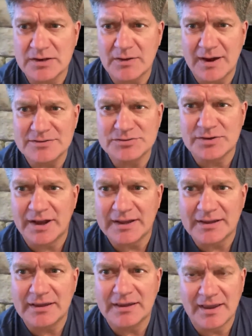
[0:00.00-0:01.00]

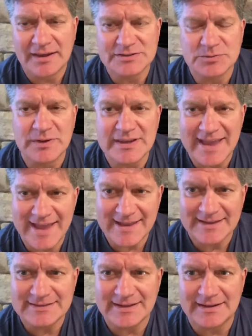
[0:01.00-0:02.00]
Crowdstrike has
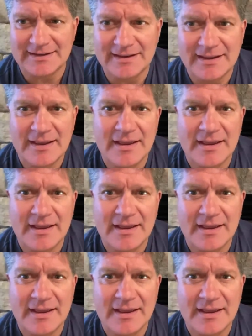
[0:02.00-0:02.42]
recanted